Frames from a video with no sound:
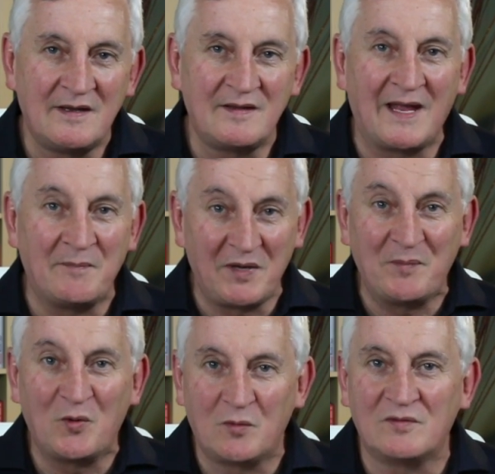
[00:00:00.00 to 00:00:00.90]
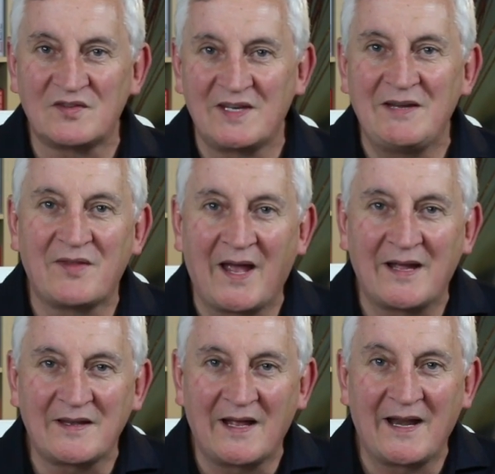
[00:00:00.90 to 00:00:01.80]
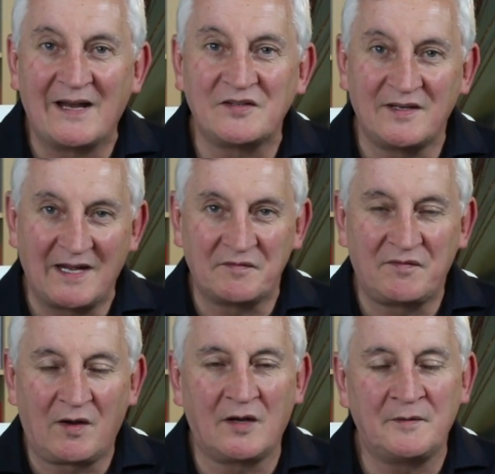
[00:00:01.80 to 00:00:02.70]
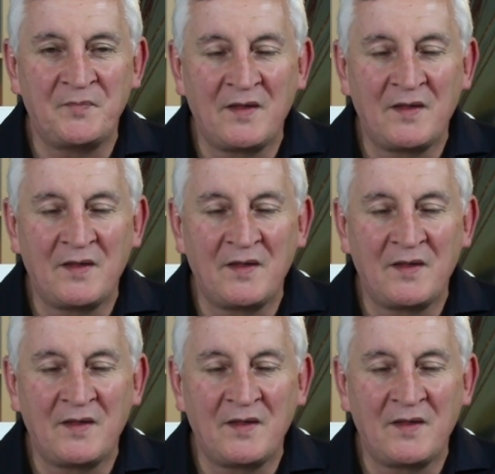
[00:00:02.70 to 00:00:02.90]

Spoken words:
then people will receive that and actually then follow.